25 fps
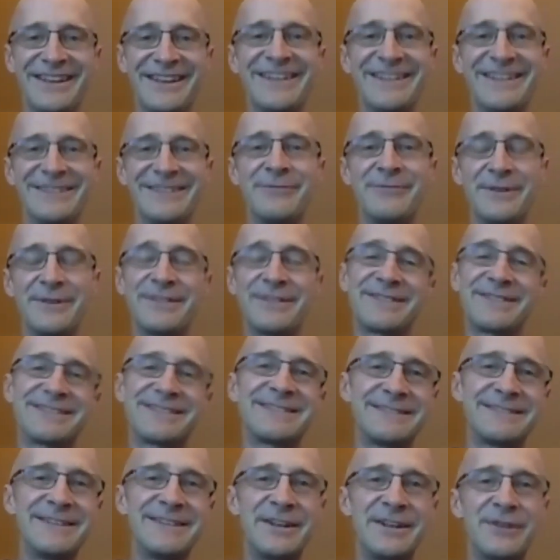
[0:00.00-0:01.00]
with
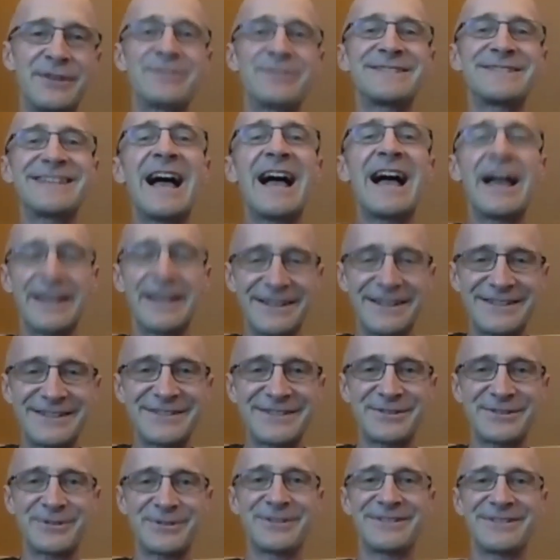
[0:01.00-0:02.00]

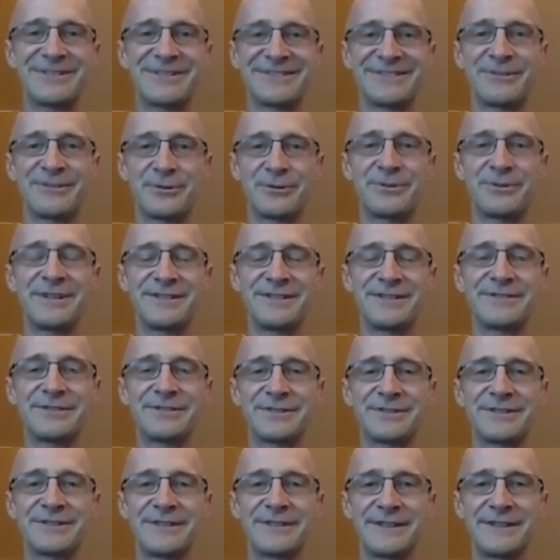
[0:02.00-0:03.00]
science or
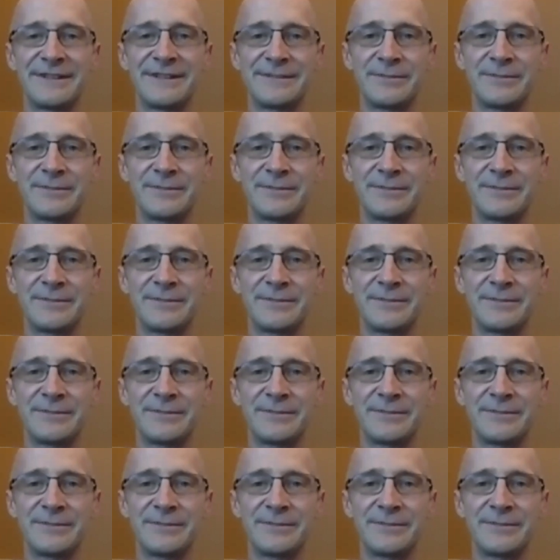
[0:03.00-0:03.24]
research at this point.